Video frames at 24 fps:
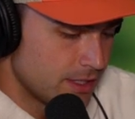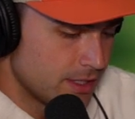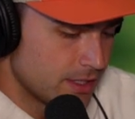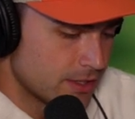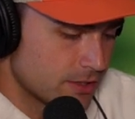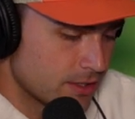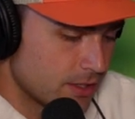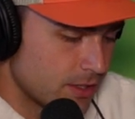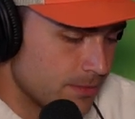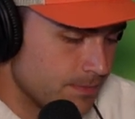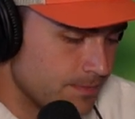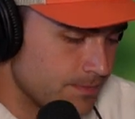
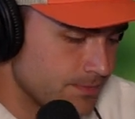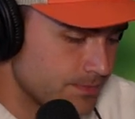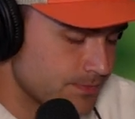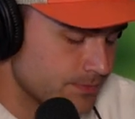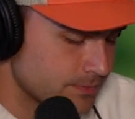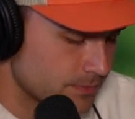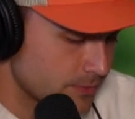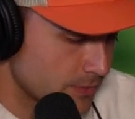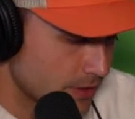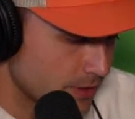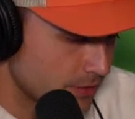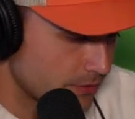So,
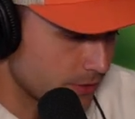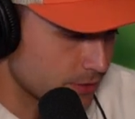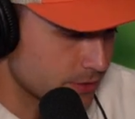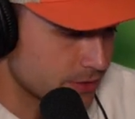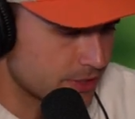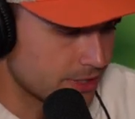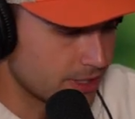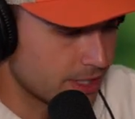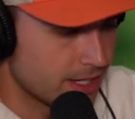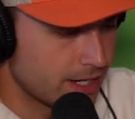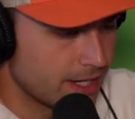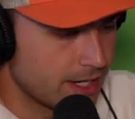first
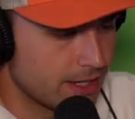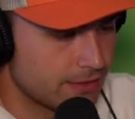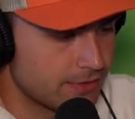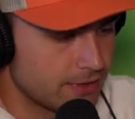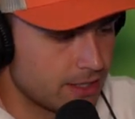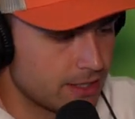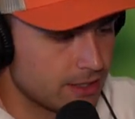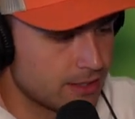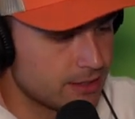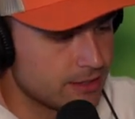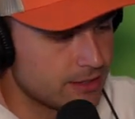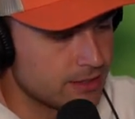thing I have
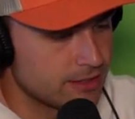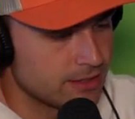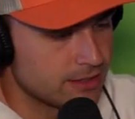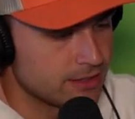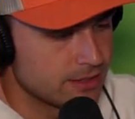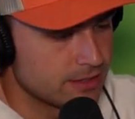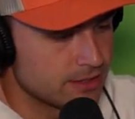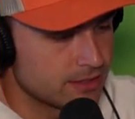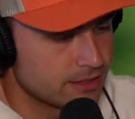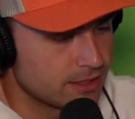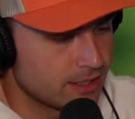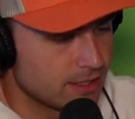highlighted
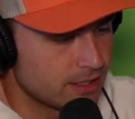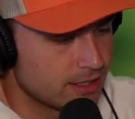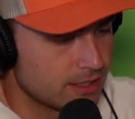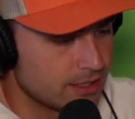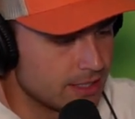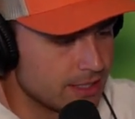is uh,